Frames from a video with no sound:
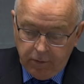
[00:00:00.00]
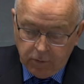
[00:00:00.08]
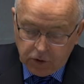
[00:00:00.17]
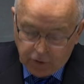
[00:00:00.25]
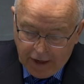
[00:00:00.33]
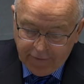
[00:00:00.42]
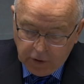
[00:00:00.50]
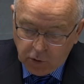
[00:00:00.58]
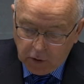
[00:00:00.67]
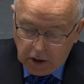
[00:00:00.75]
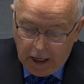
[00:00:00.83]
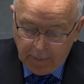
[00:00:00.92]
striving to
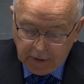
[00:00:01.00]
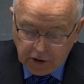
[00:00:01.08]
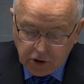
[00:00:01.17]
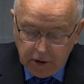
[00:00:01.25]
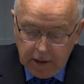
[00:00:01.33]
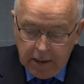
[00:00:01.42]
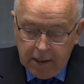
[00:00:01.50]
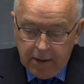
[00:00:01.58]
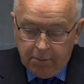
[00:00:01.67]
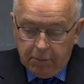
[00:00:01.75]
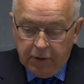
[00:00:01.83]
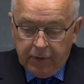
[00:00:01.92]
accomplish.
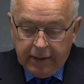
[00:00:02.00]
But